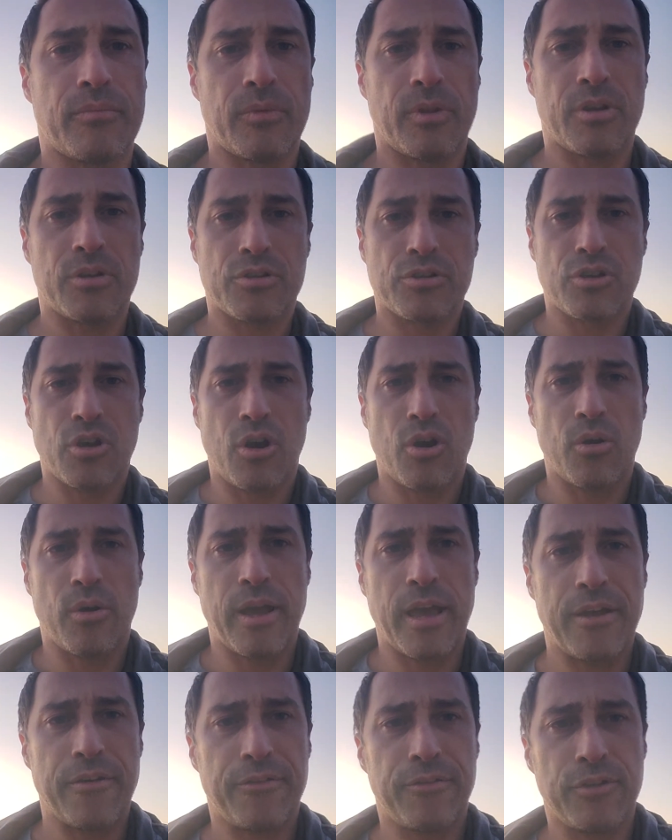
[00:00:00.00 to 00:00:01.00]
so
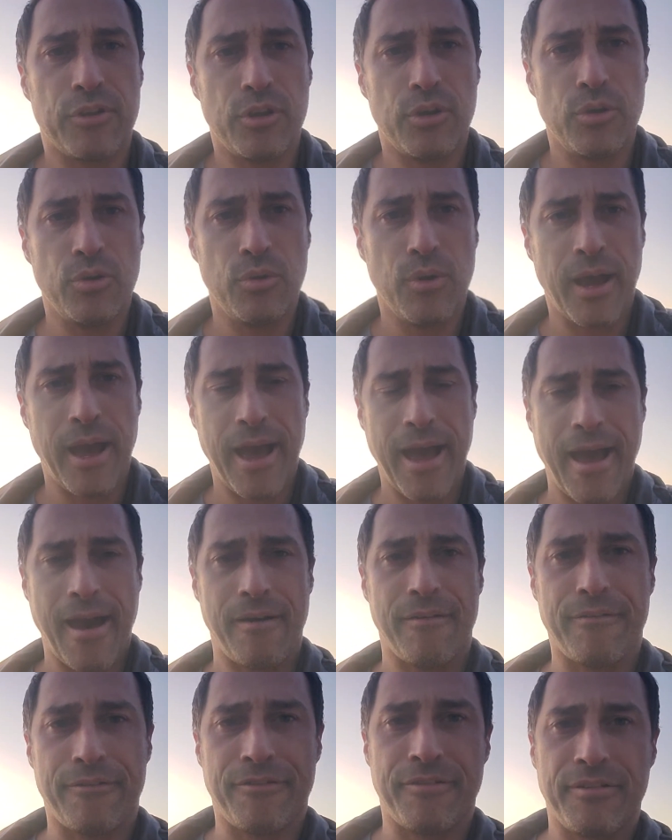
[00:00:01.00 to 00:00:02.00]
if you
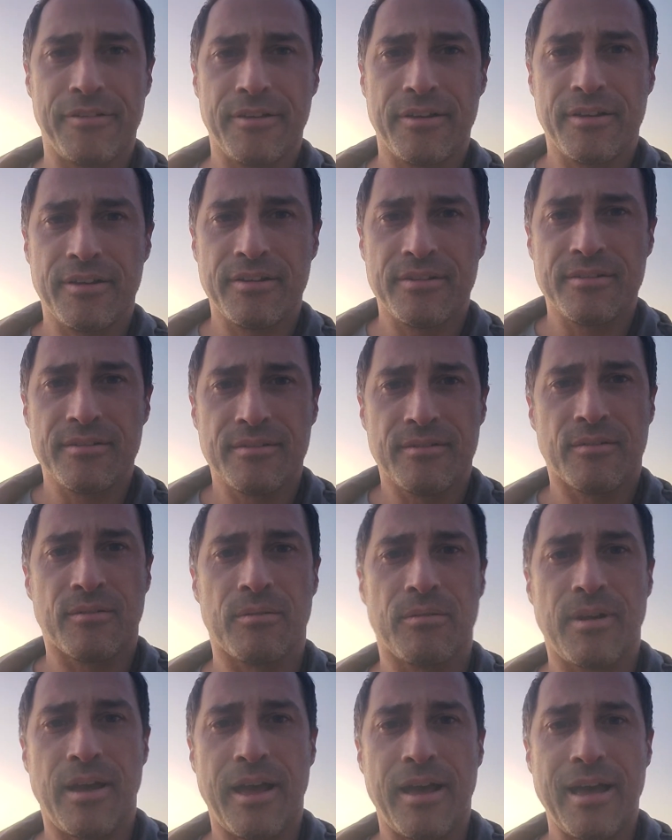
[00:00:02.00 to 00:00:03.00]
have
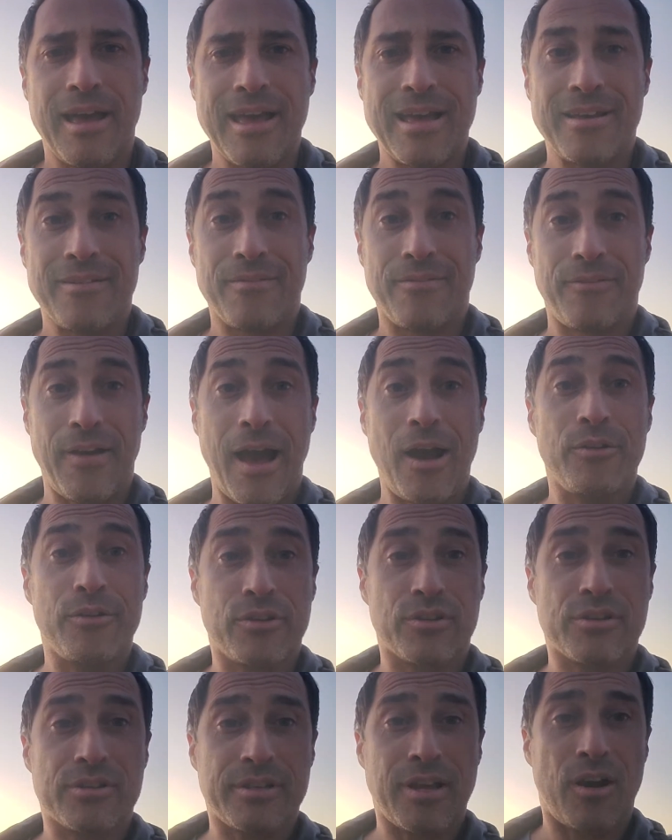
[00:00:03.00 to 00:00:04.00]
found
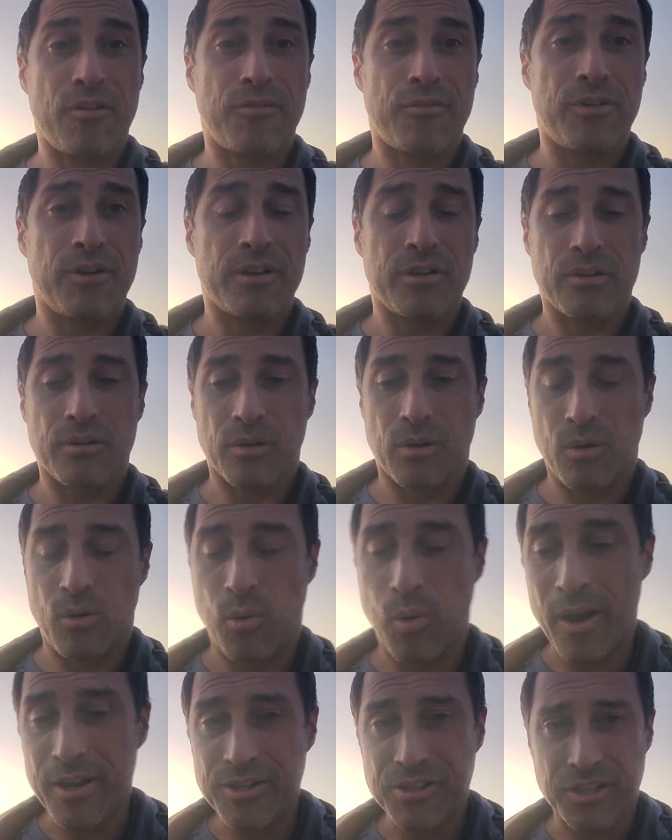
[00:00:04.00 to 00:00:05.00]
yourself
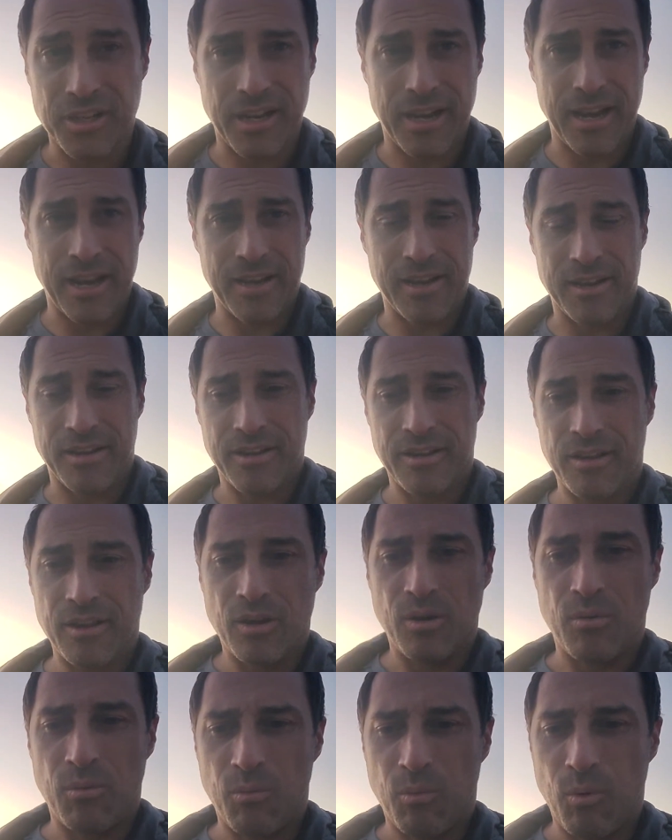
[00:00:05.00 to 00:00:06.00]
questioning,
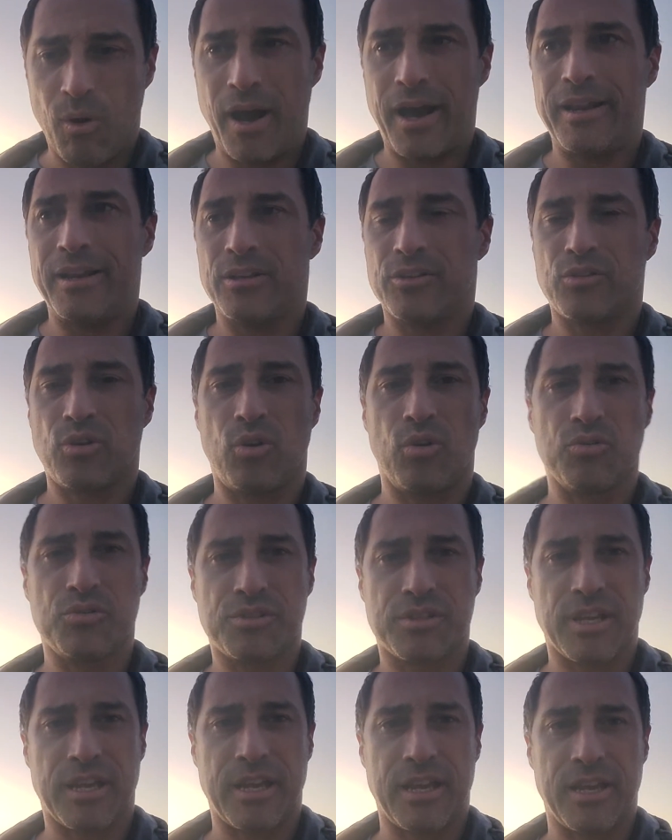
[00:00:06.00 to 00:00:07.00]
why did
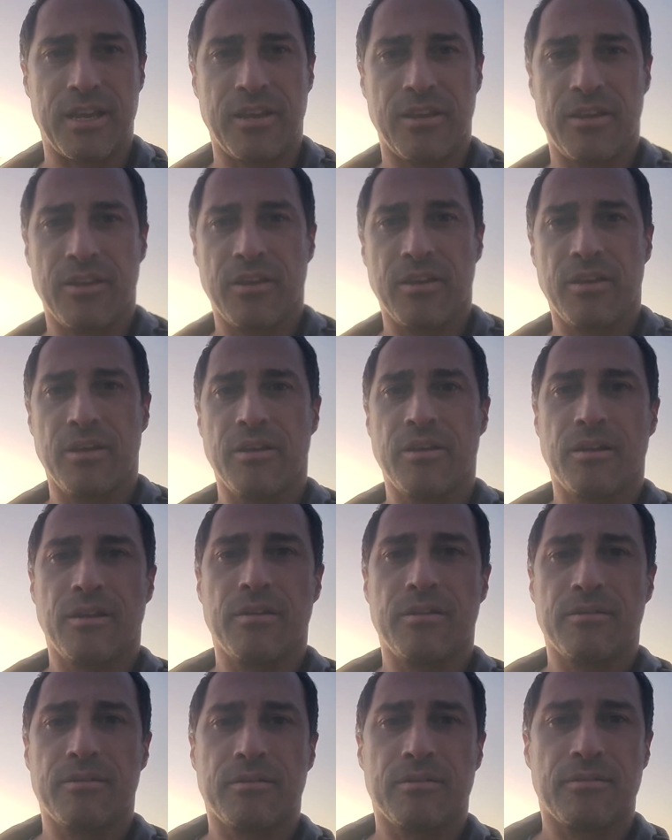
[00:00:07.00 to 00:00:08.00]
Tulsi
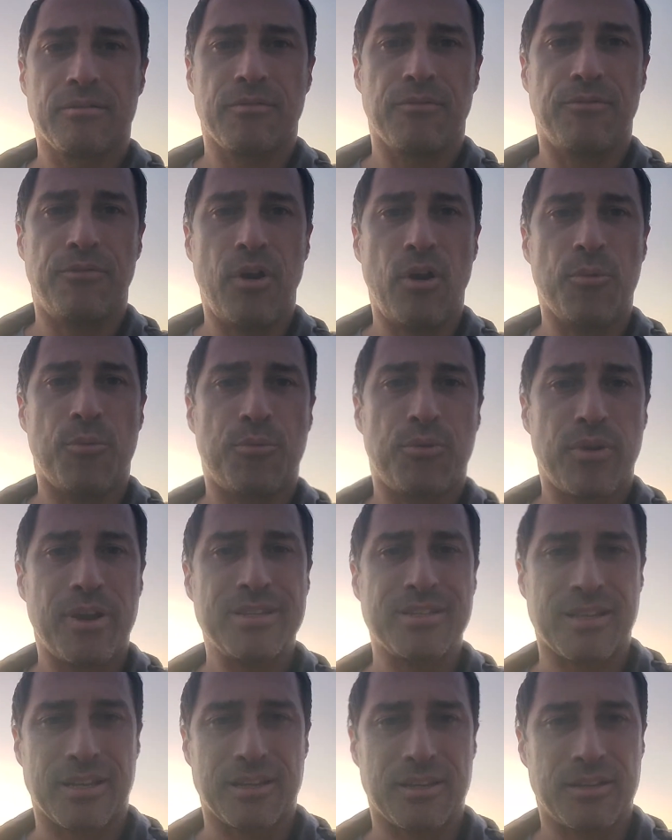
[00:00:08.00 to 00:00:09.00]
vote
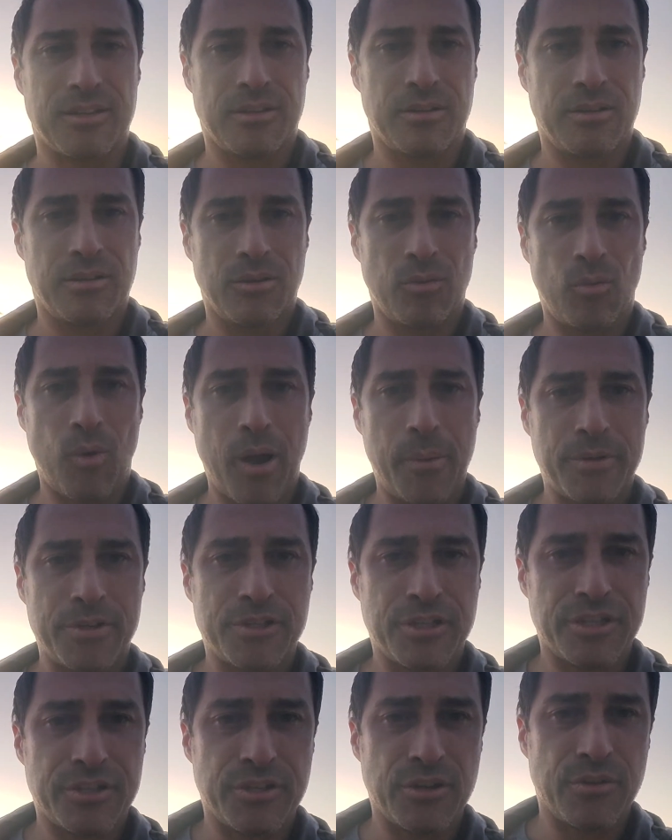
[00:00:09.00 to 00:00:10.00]
present? Why would
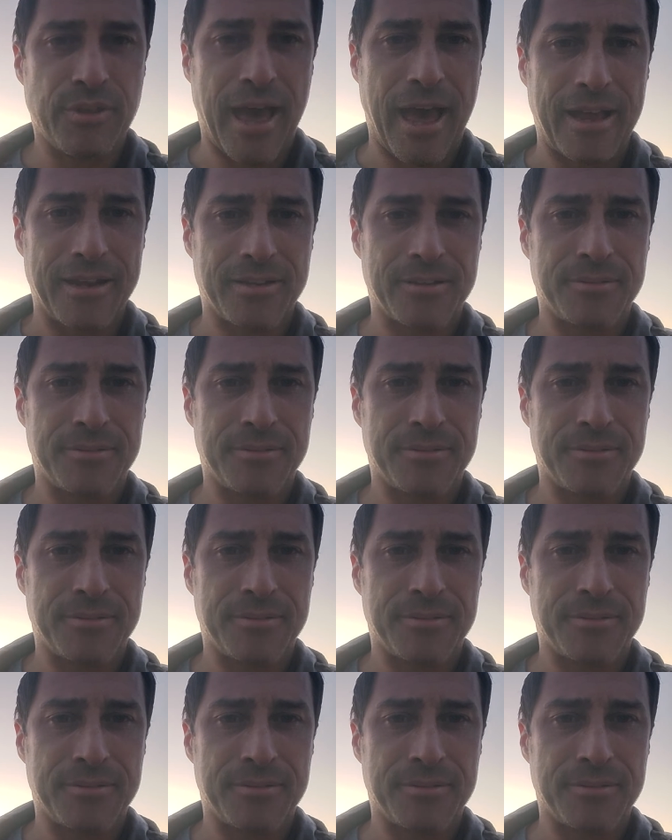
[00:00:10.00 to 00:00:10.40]
she do that?